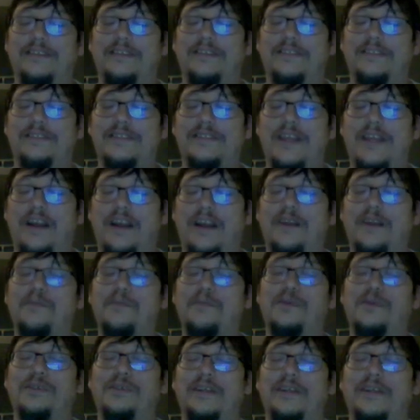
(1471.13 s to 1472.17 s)

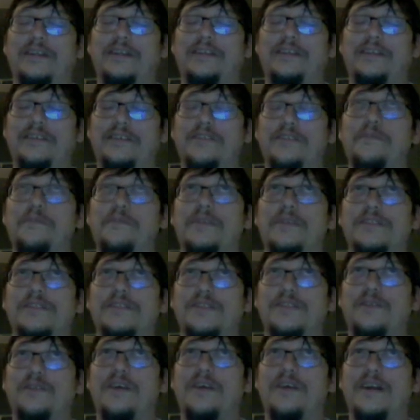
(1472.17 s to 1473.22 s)
terrible and could have been
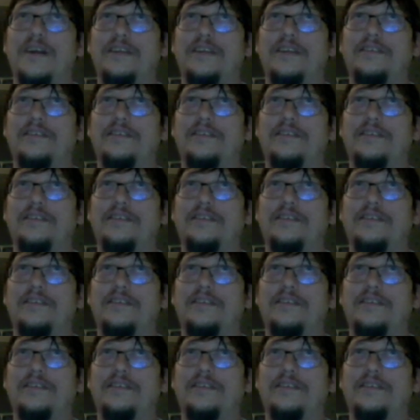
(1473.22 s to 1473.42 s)
so great.